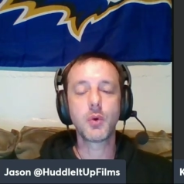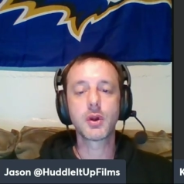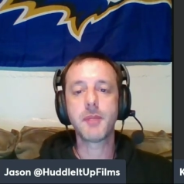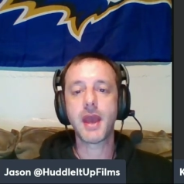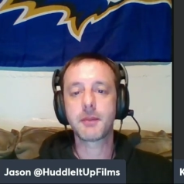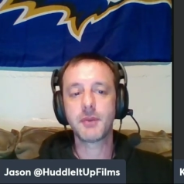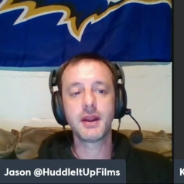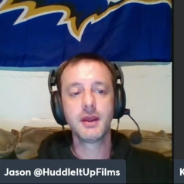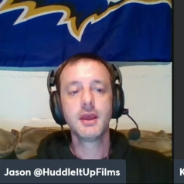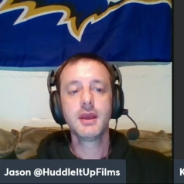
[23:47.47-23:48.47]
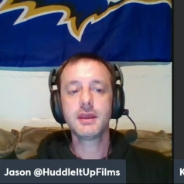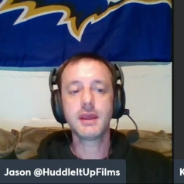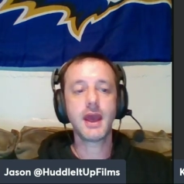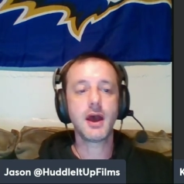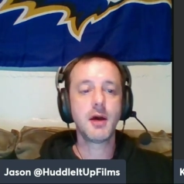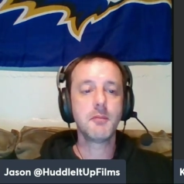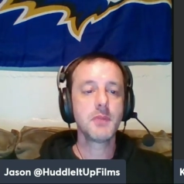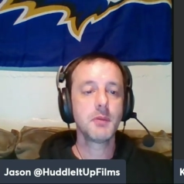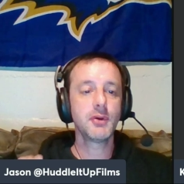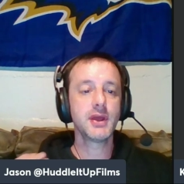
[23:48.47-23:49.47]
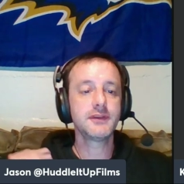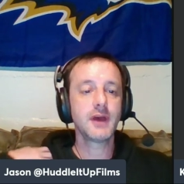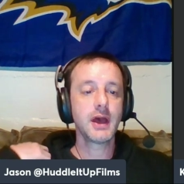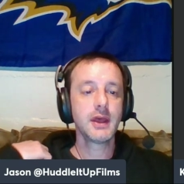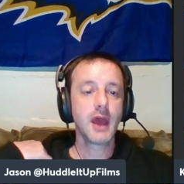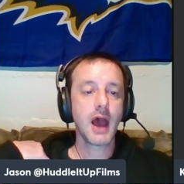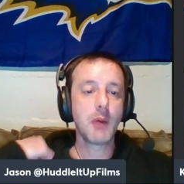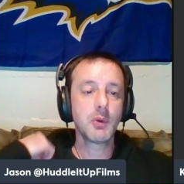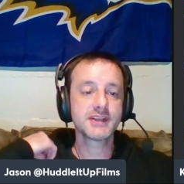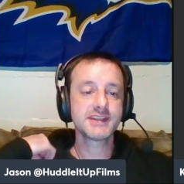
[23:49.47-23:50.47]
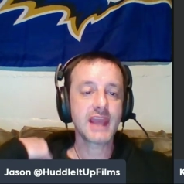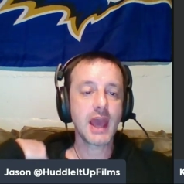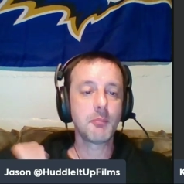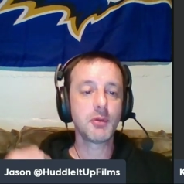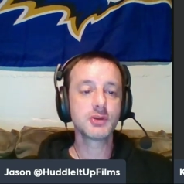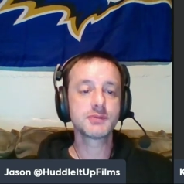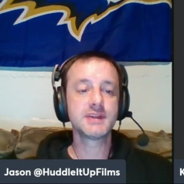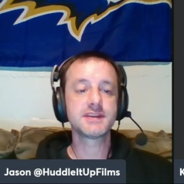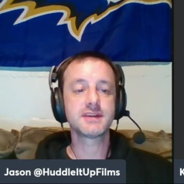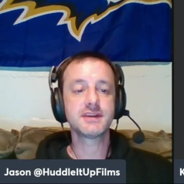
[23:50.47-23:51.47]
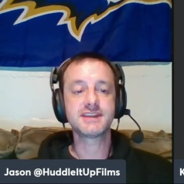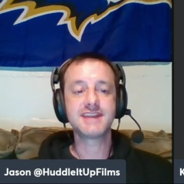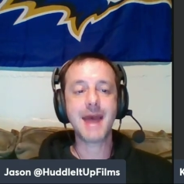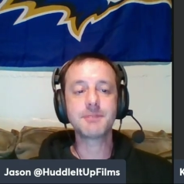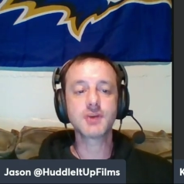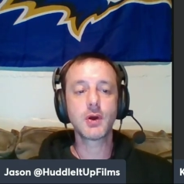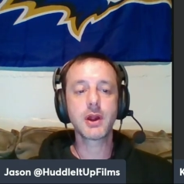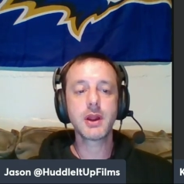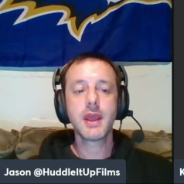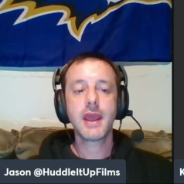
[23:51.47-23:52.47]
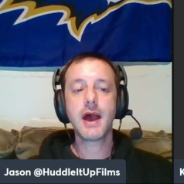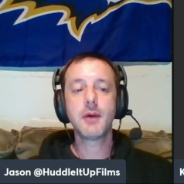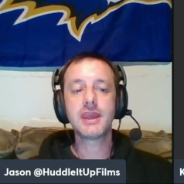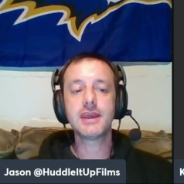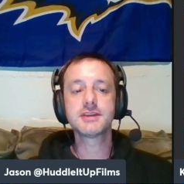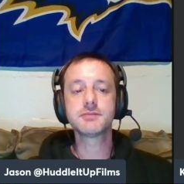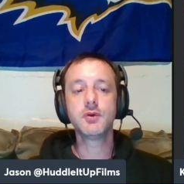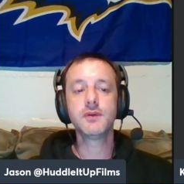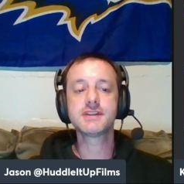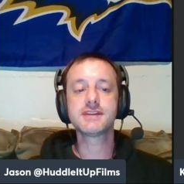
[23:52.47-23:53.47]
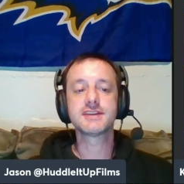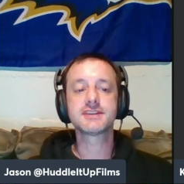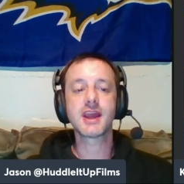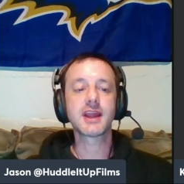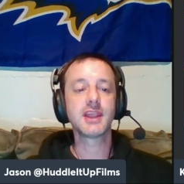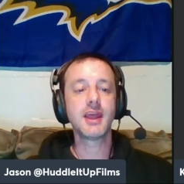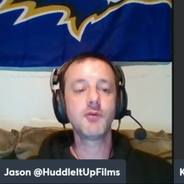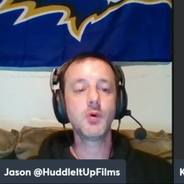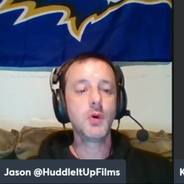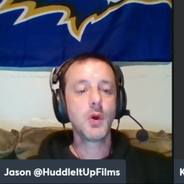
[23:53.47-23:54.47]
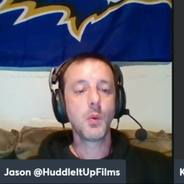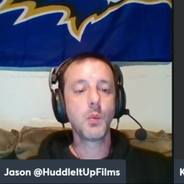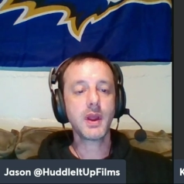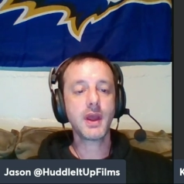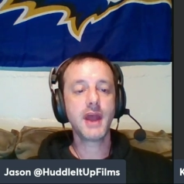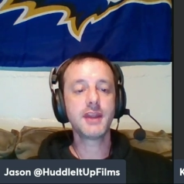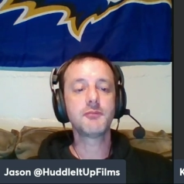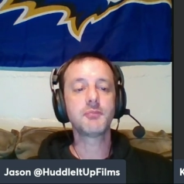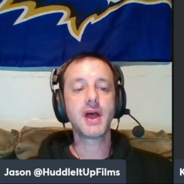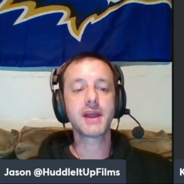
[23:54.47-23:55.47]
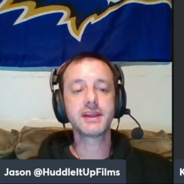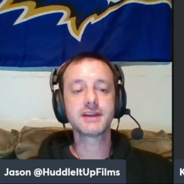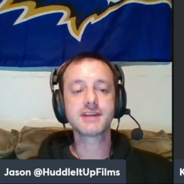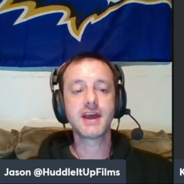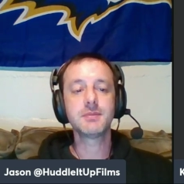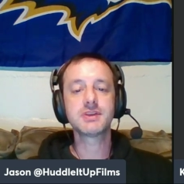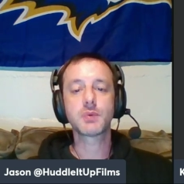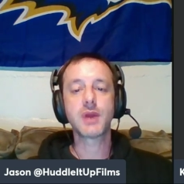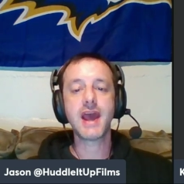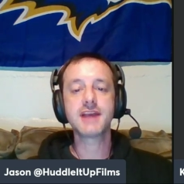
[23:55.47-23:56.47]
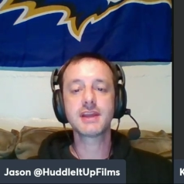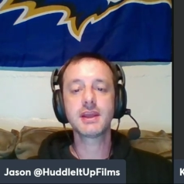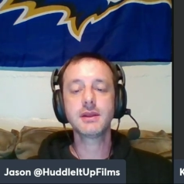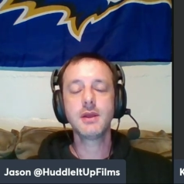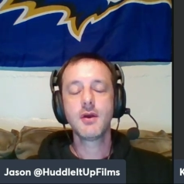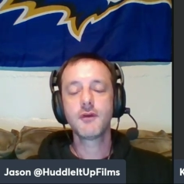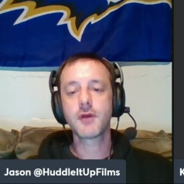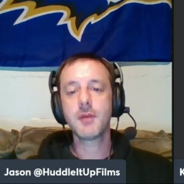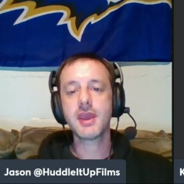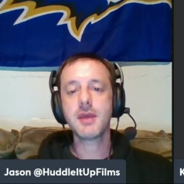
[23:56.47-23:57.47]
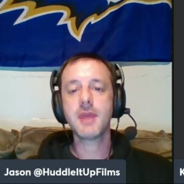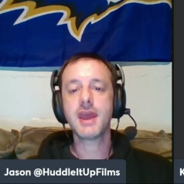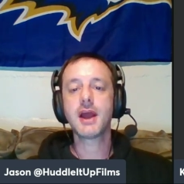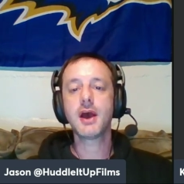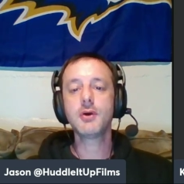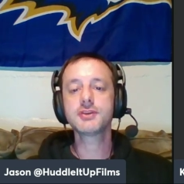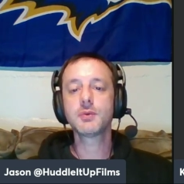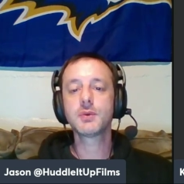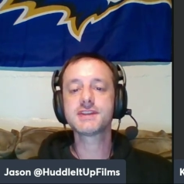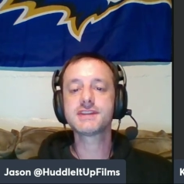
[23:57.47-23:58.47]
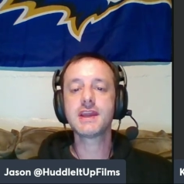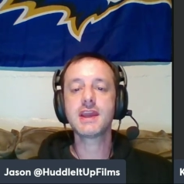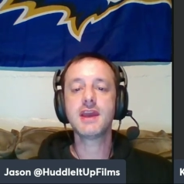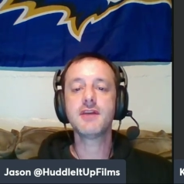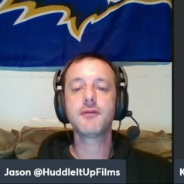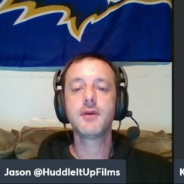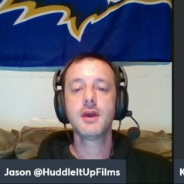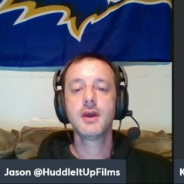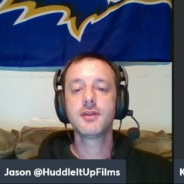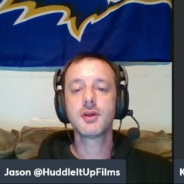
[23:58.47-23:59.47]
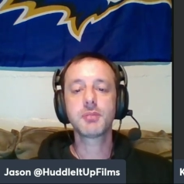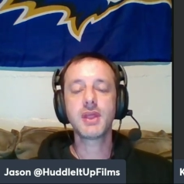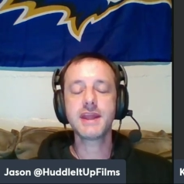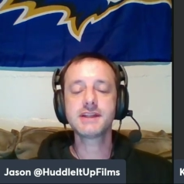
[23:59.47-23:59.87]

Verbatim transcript: quarterback. I uh, got you. Yeah, um, but uh, I want to see how Bozeman's snaps are, how he is moving to the second level, what kind of blocking assignments we're asking from him. And I also want to see if they're playing